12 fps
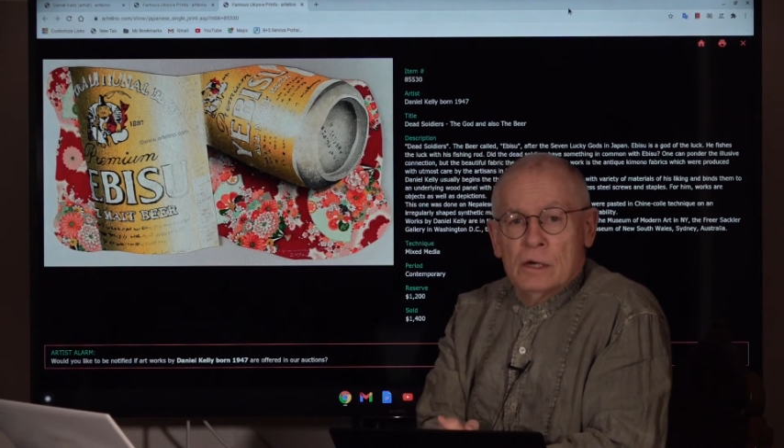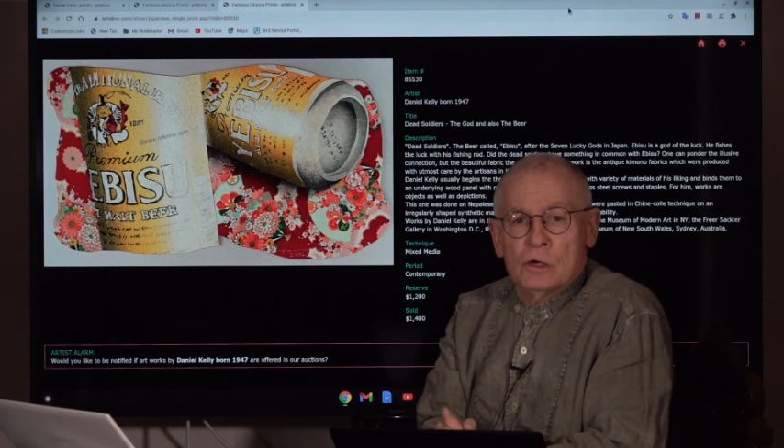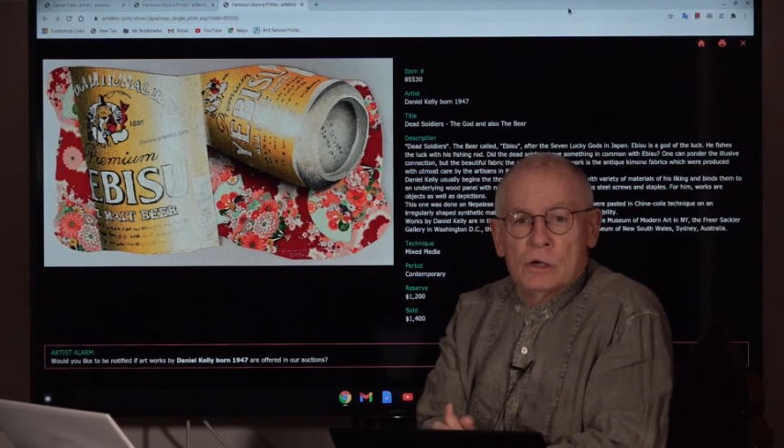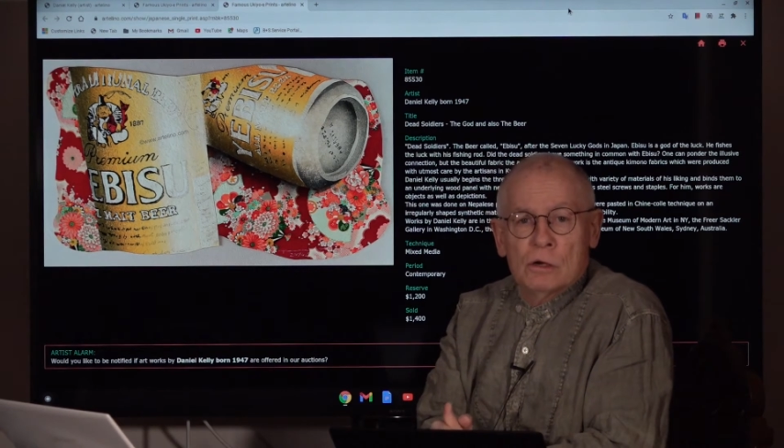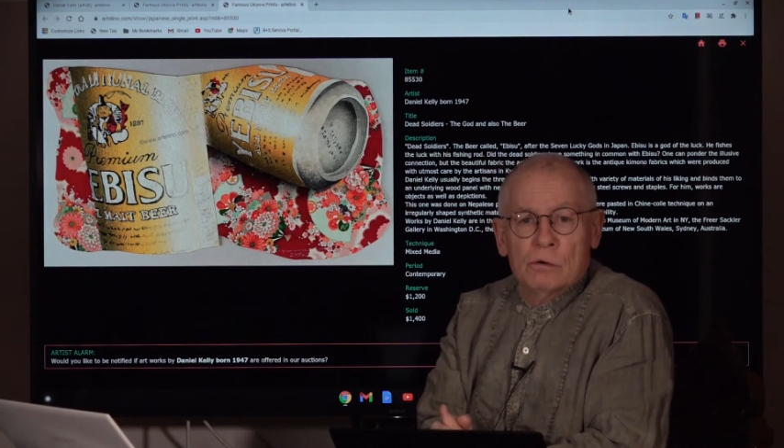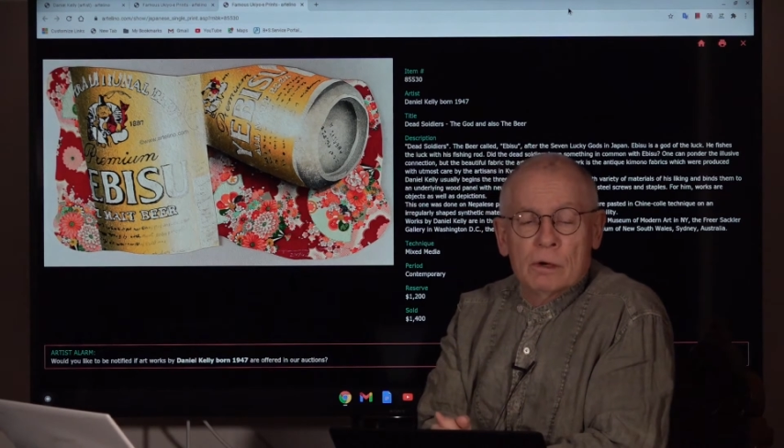
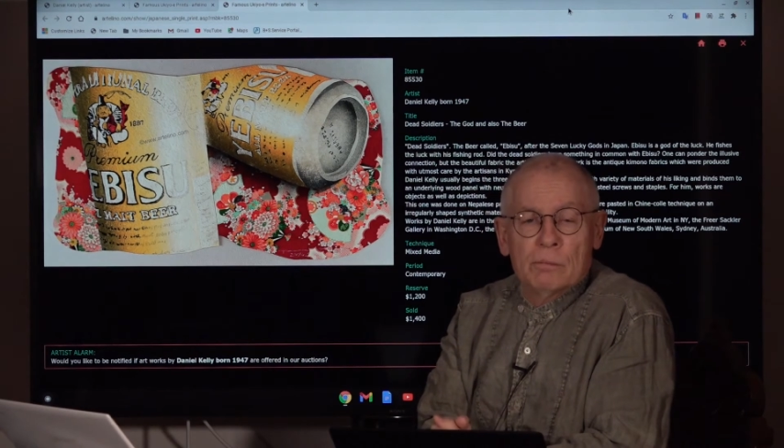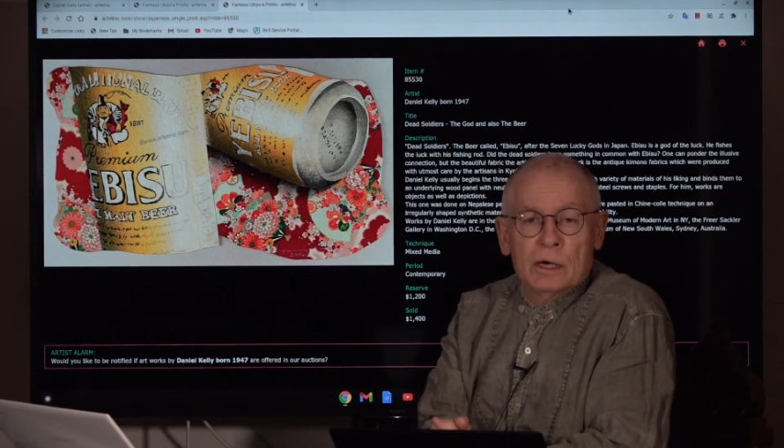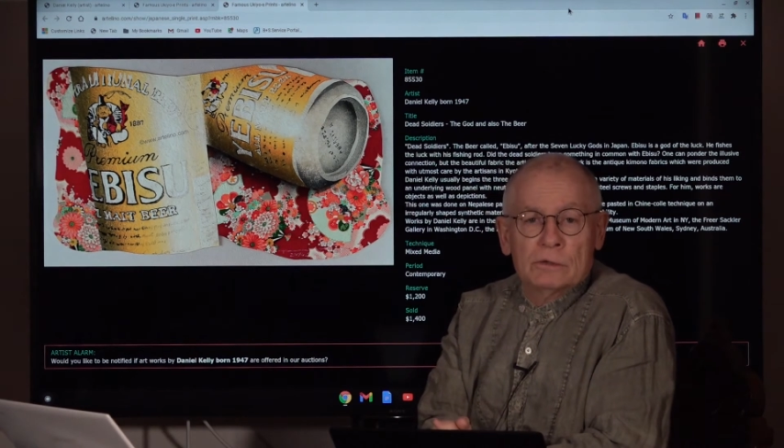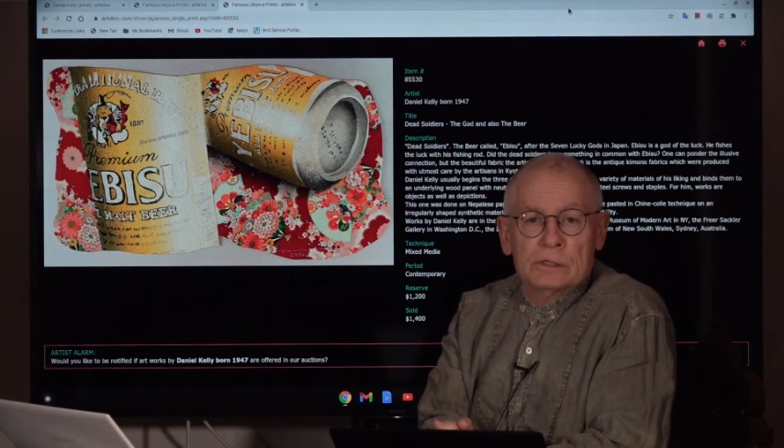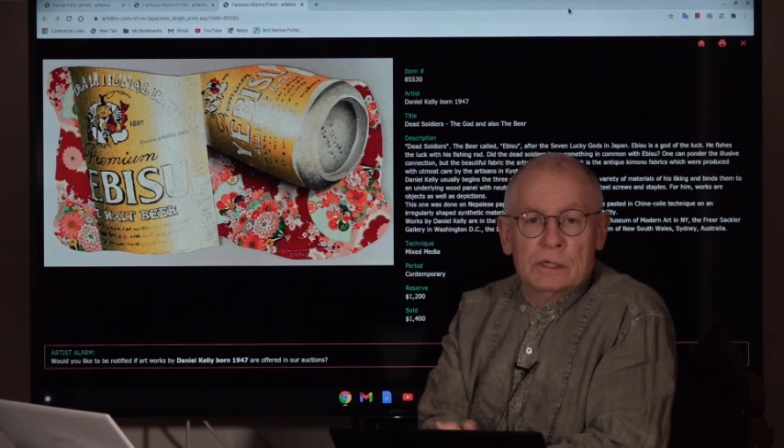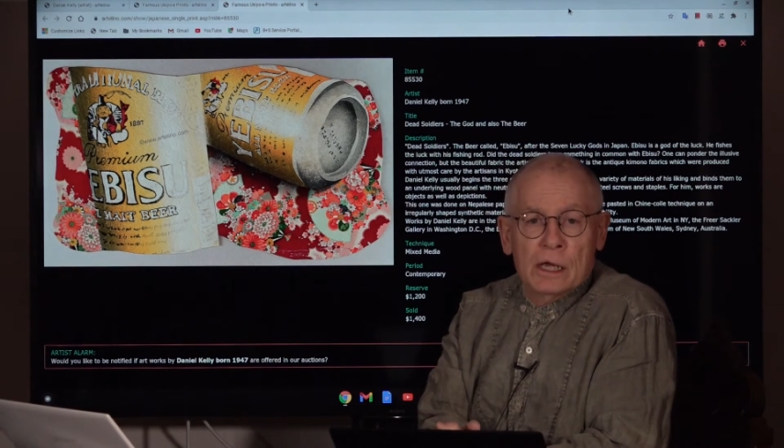know
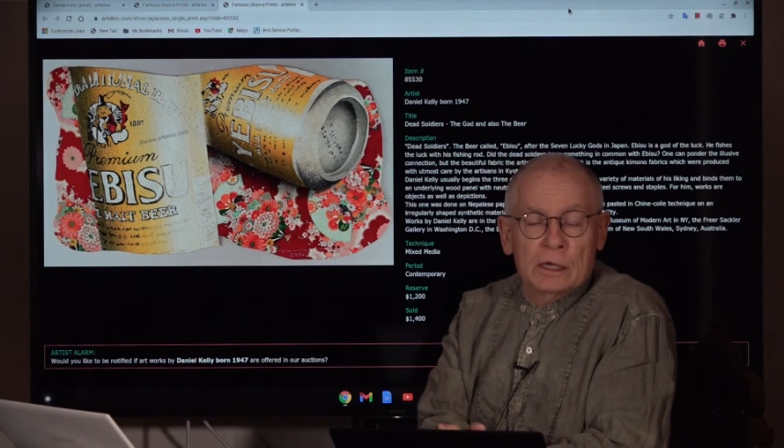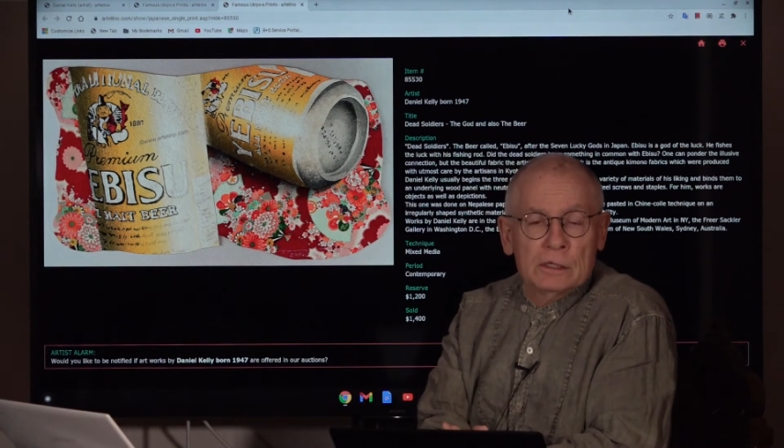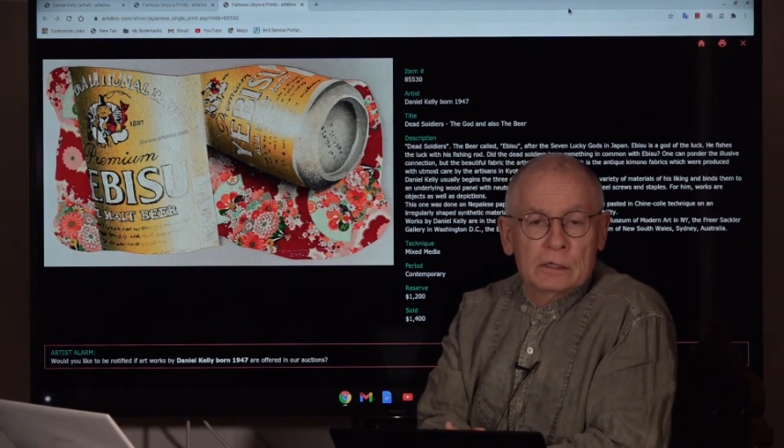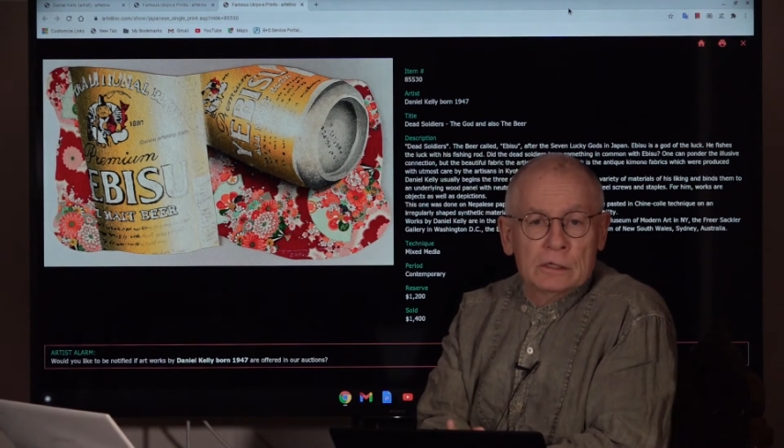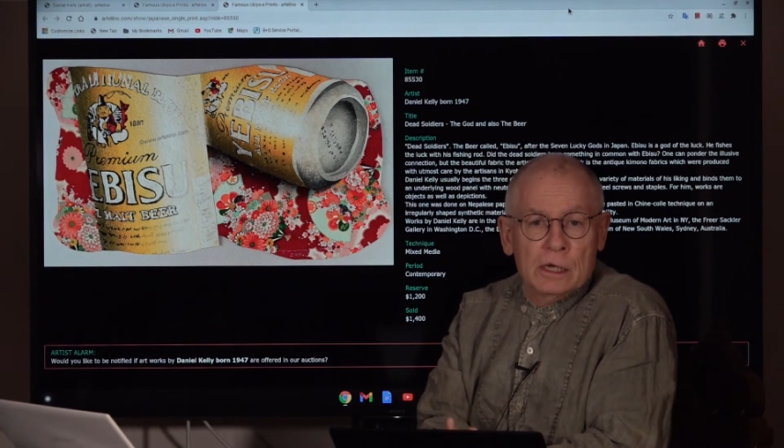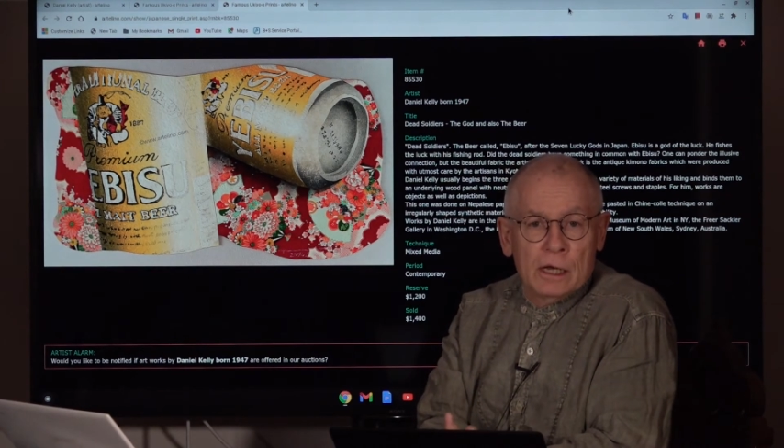about
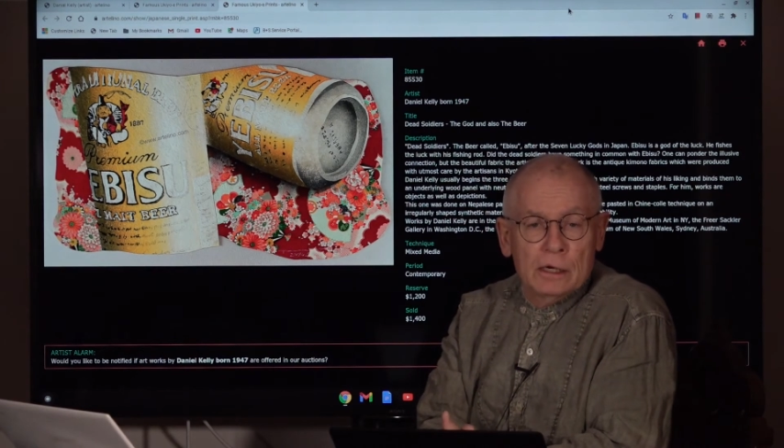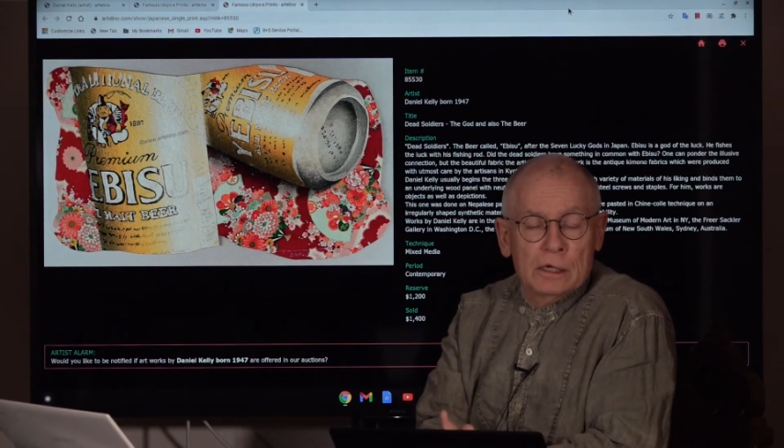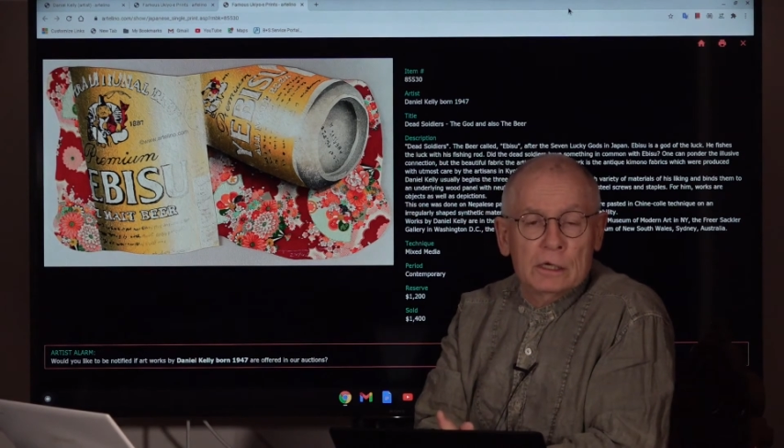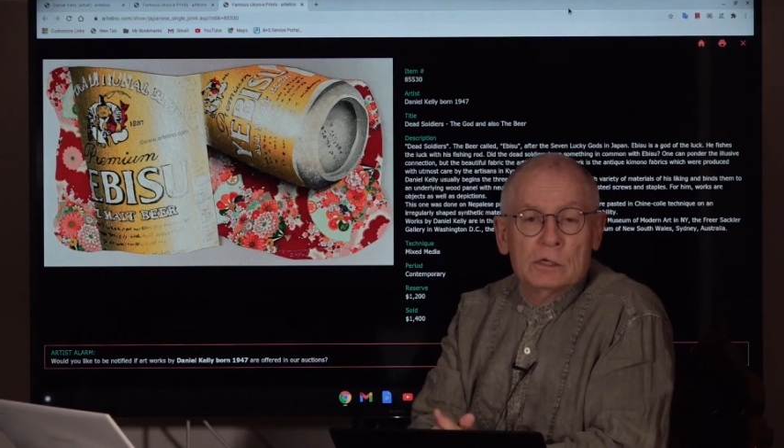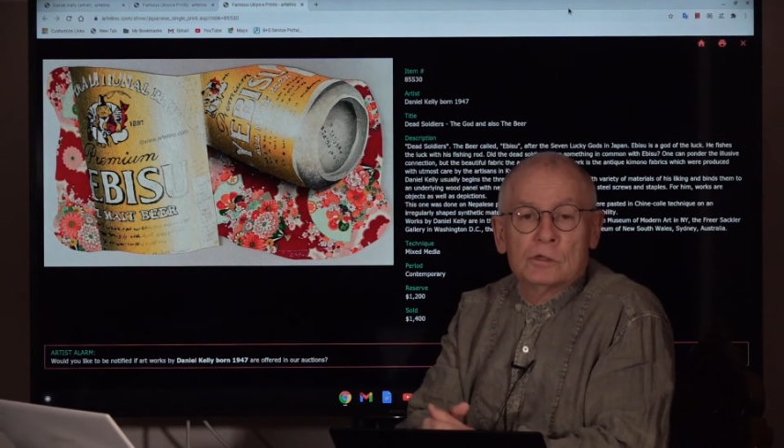Daniel Kelly.